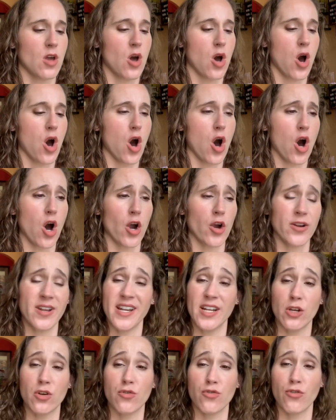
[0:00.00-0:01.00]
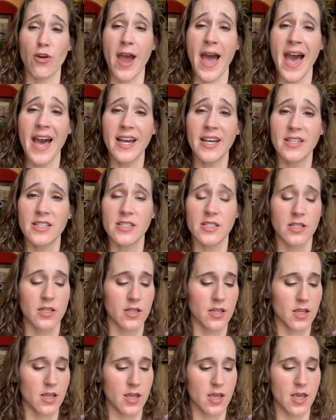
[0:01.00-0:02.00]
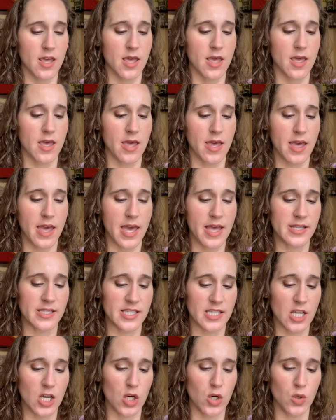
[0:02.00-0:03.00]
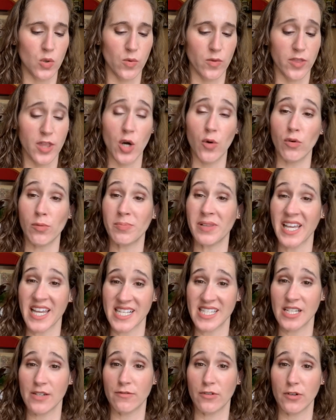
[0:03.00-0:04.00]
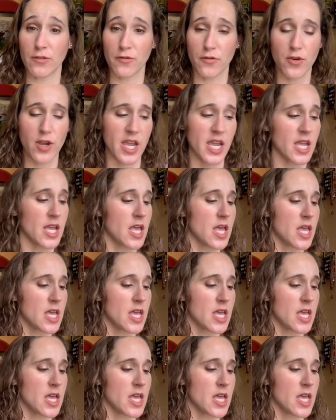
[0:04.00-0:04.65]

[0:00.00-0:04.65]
hard and cracked, and so they'll replace it for free.